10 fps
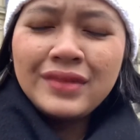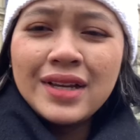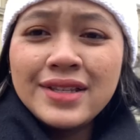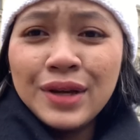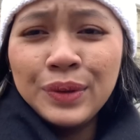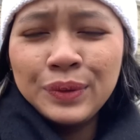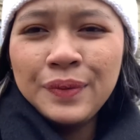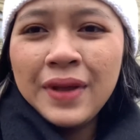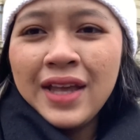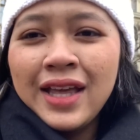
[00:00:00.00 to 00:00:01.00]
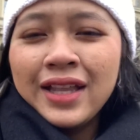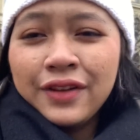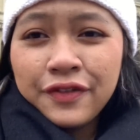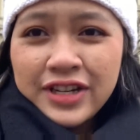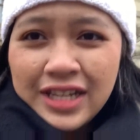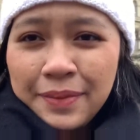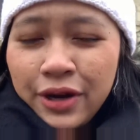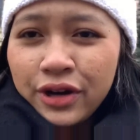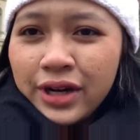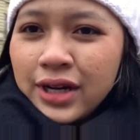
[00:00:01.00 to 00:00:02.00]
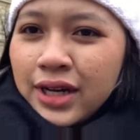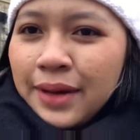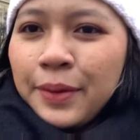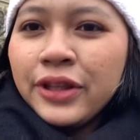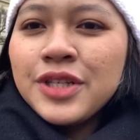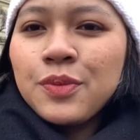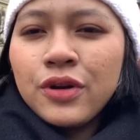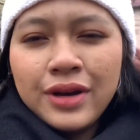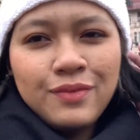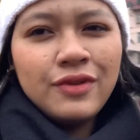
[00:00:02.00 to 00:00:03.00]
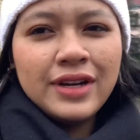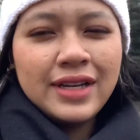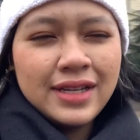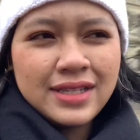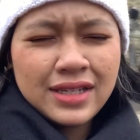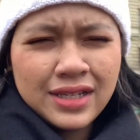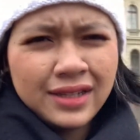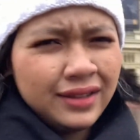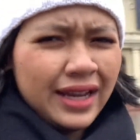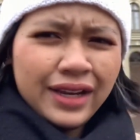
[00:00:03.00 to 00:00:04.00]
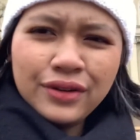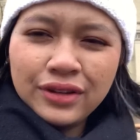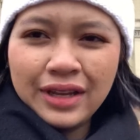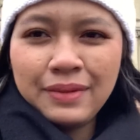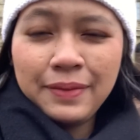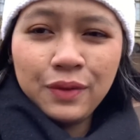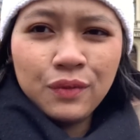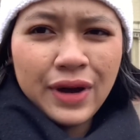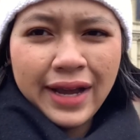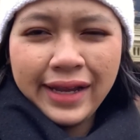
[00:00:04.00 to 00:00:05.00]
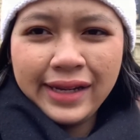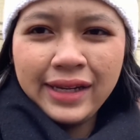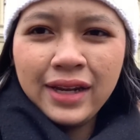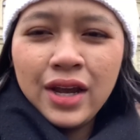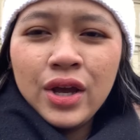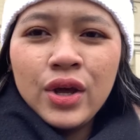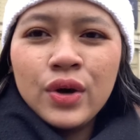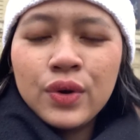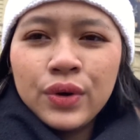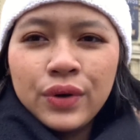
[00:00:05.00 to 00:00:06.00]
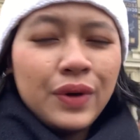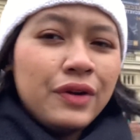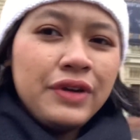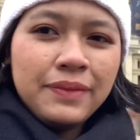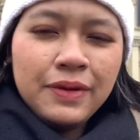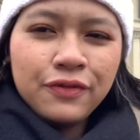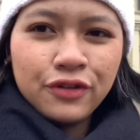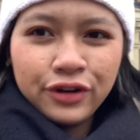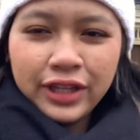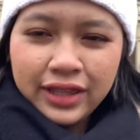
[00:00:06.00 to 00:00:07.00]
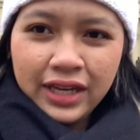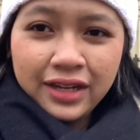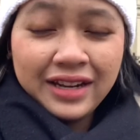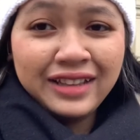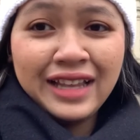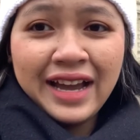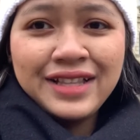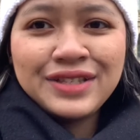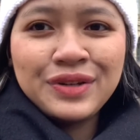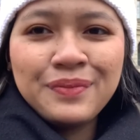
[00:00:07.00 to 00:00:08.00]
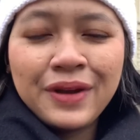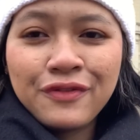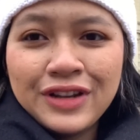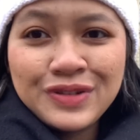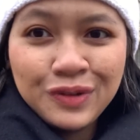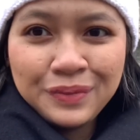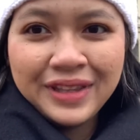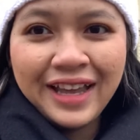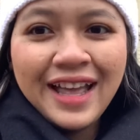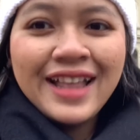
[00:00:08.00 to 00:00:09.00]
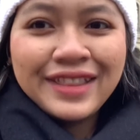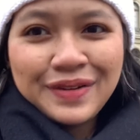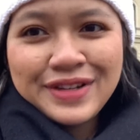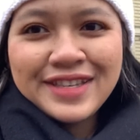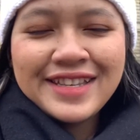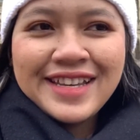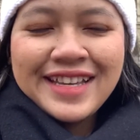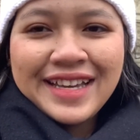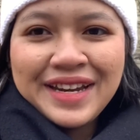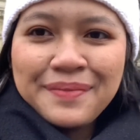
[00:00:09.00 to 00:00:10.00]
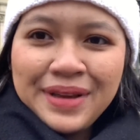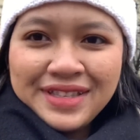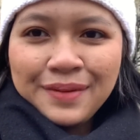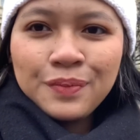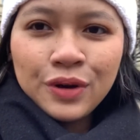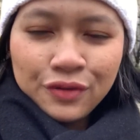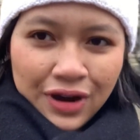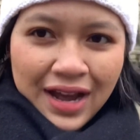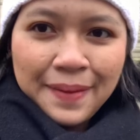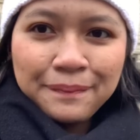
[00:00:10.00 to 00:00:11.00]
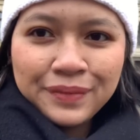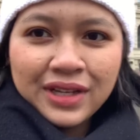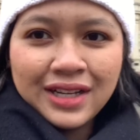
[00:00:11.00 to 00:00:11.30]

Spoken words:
So the first time I heard about this program was, I don't know, like maybe one week before the deadline. So my friend told me that there is an amazing program